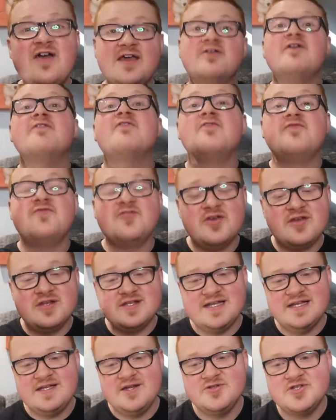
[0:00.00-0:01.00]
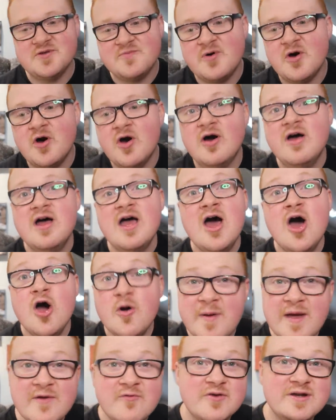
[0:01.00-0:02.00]
Thank you everyone for the continued support.
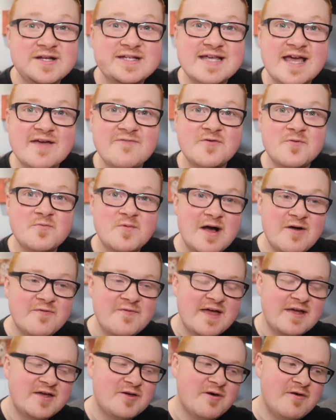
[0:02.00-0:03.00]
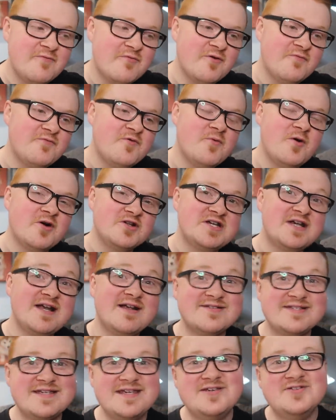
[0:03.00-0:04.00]
Hope everyone is safe and well. Thank you everyone for watching.
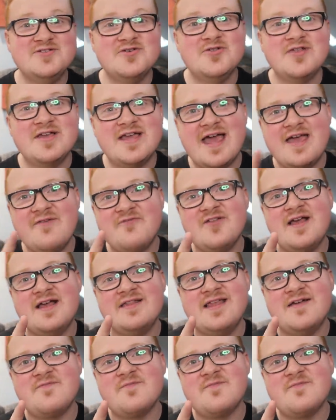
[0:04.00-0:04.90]
And I'll see you all again for that